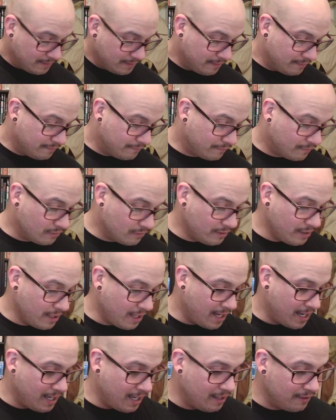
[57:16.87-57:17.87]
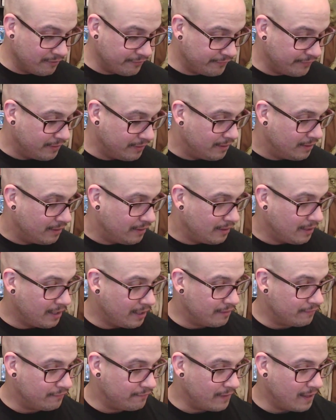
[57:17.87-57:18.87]
four and a half
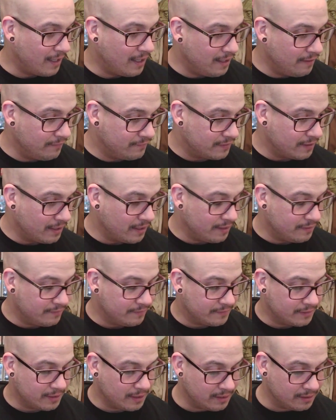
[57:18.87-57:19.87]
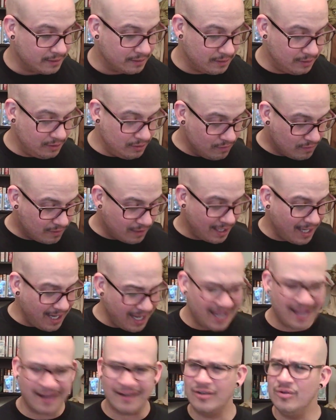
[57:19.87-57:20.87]
out of five, ten out of ten. You
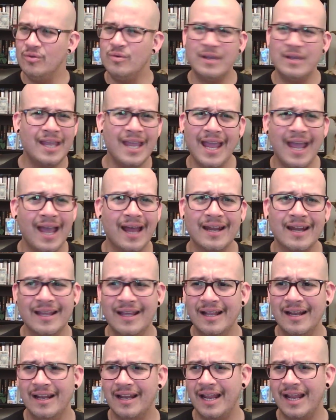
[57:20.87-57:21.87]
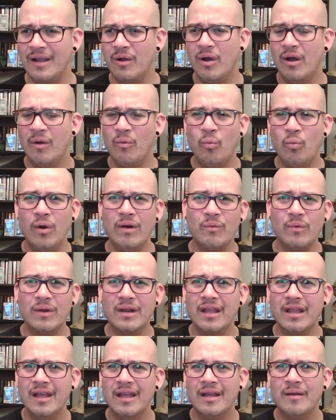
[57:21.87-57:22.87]
can't, you can't. Like, what?
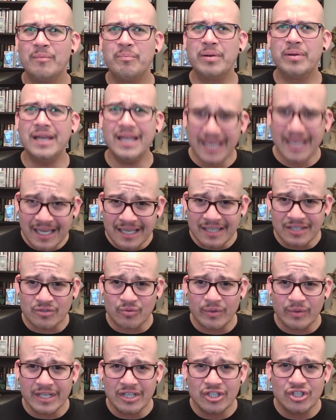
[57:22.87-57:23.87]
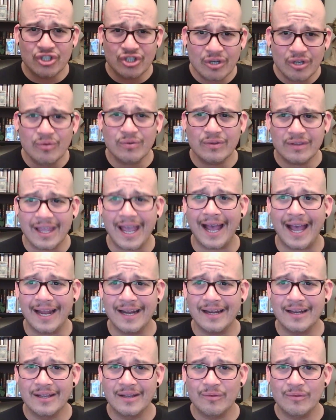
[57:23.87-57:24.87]
Please reshoot
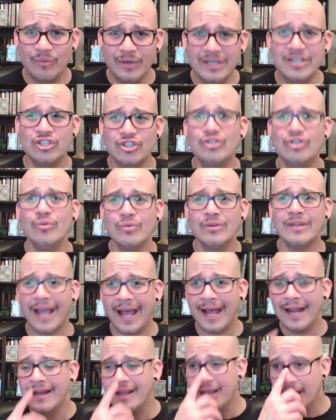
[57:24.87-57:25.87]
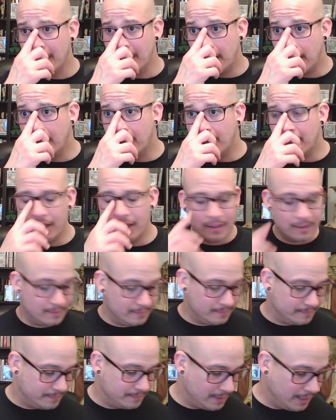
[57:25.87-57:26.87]
that. Reshoot that.
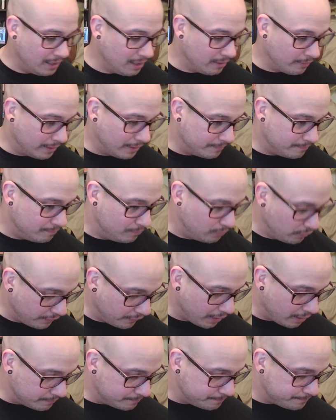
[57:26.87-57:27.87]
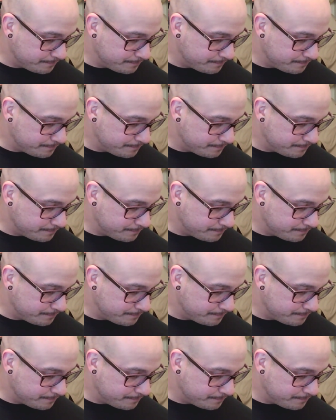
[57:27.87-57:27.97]
Anyway, moving on.